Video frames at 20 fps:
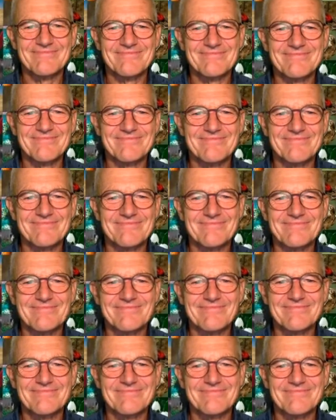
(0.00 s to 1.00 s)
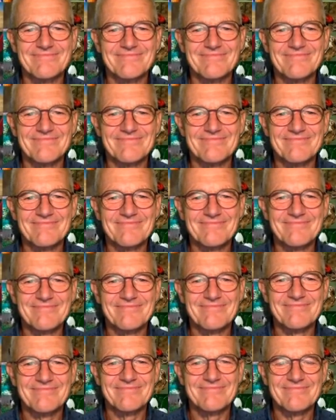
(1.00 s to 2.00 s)

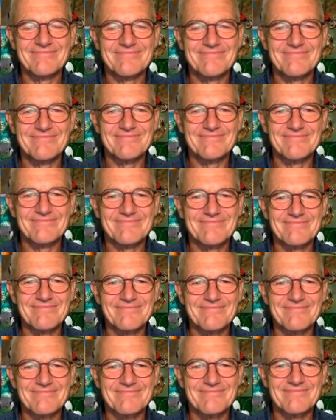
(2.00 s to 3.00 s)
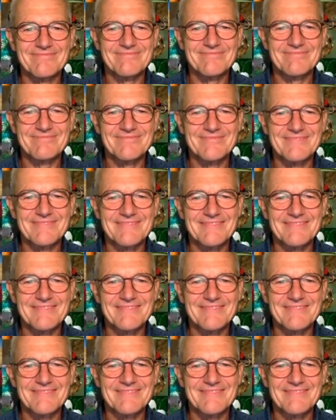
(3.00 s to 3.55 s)
(silent)